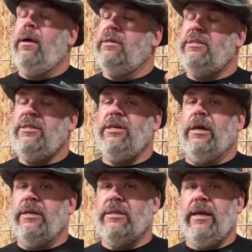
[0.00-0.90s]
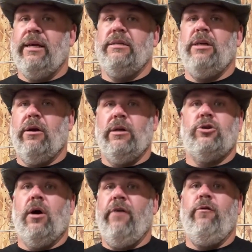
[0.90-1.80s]
seriously consider a
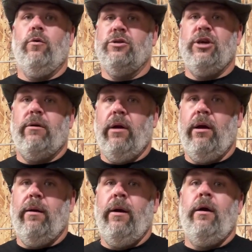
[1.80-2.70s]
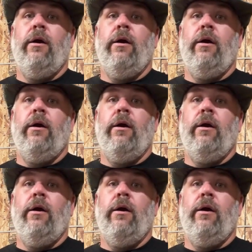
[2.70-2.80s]
tri-fuel generator.